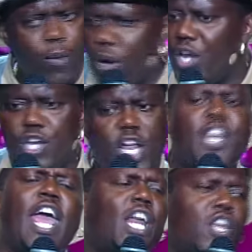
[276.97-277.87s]
Wasn't nothing
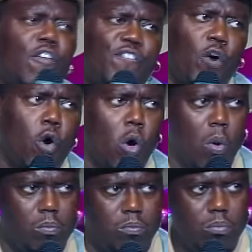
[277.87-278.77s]
they could do for him.
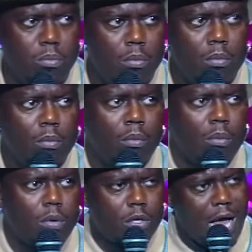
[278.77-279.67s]

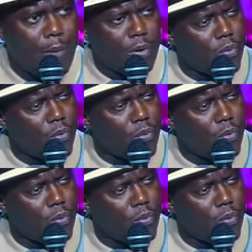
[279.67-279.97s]
But I was